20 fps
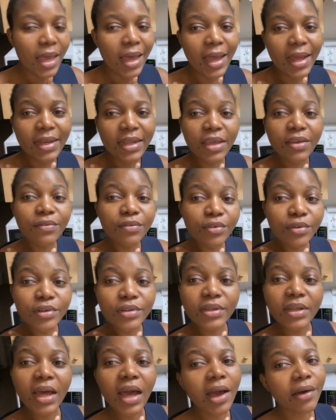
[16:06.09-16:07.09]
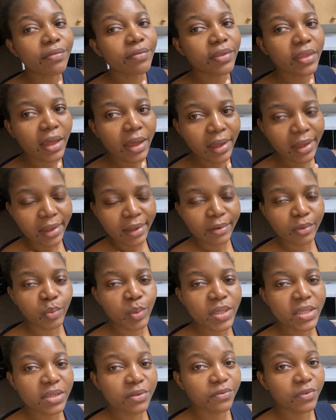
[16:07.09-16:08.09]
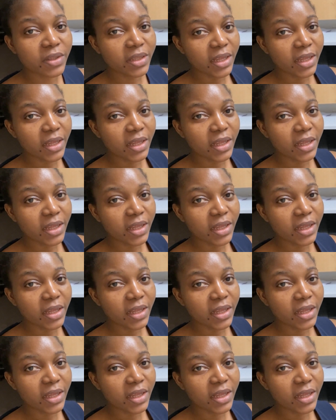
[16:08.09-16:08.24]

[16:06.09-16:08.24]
And even after waiting for